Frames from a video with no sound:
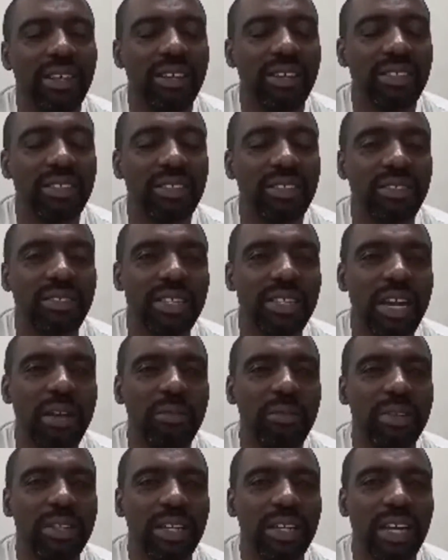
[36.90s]
Awesome
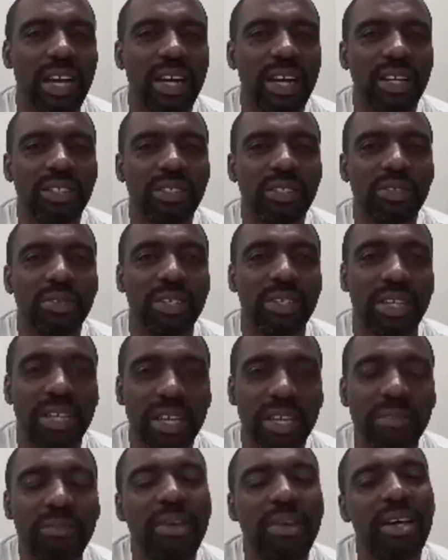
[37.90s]
time on the couch with
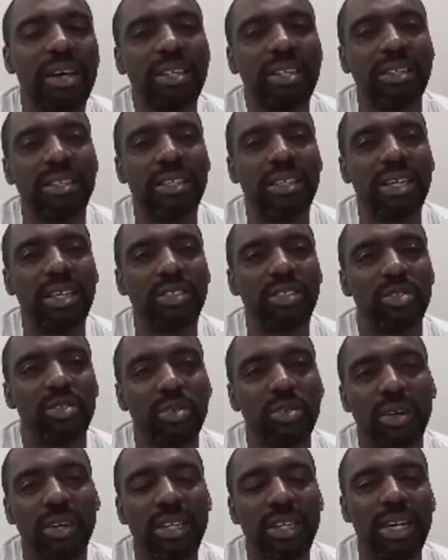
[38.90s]
him and
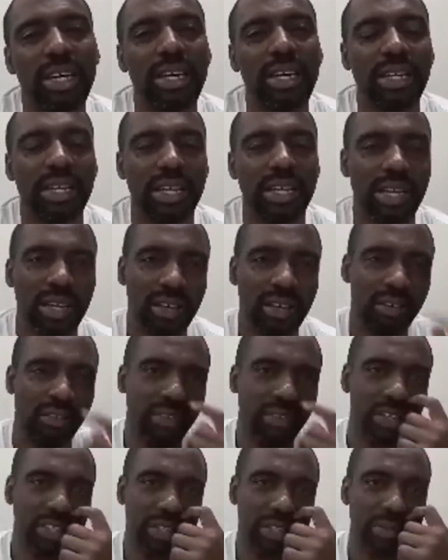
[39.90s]
two other
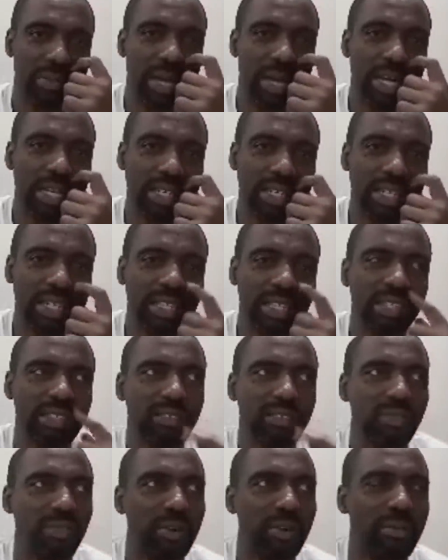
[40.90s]
governorship
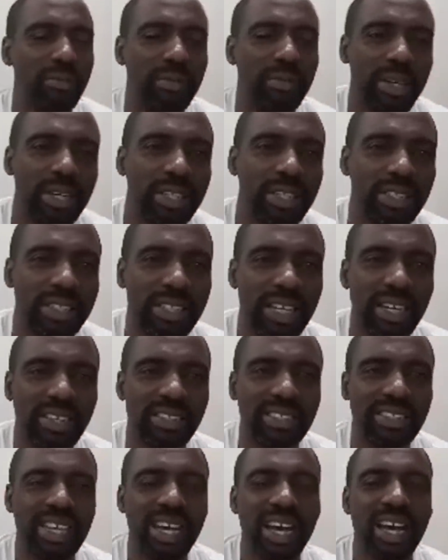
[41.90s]
candidates from
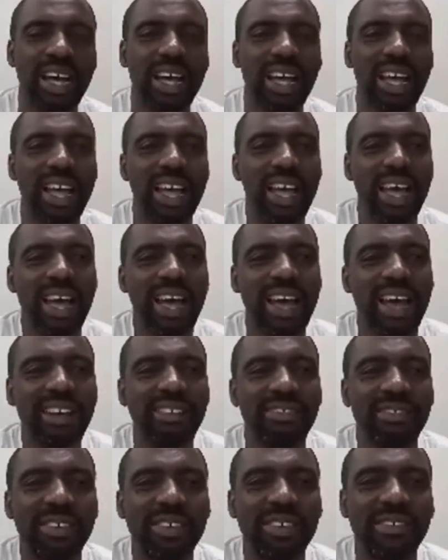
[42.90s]
Delta
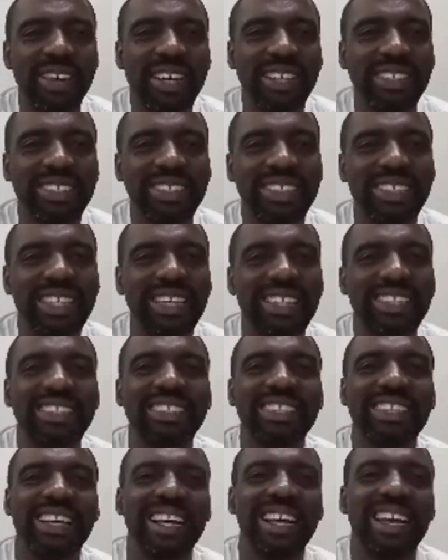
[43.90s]
and Rivers
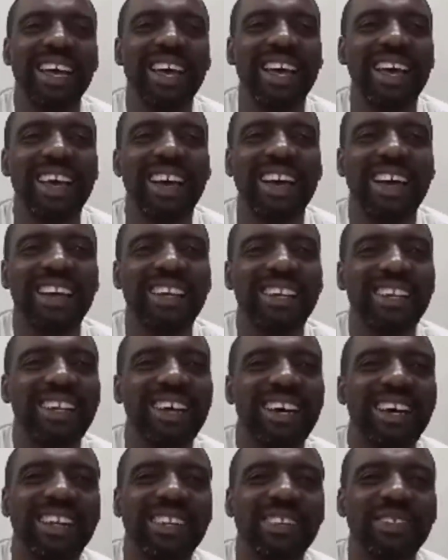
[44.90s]
State. And
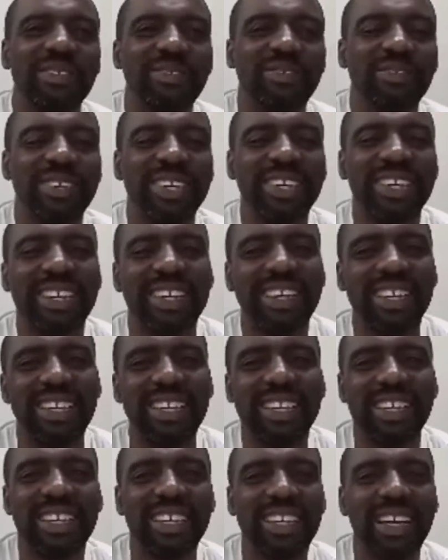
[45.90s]
then
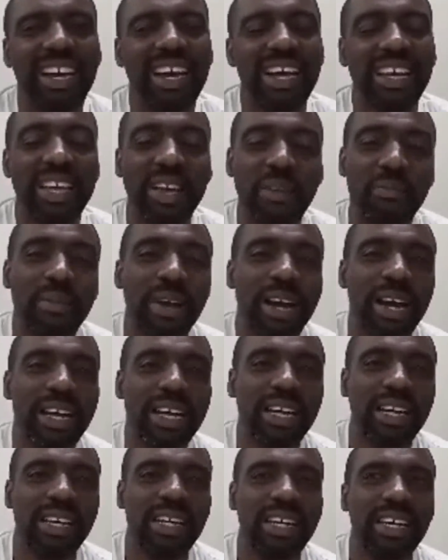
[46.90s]
I came
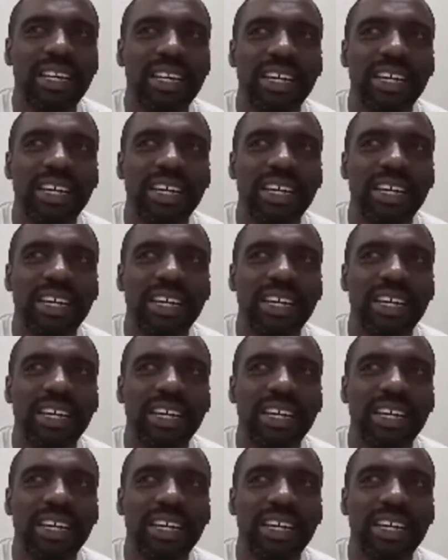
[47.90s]
back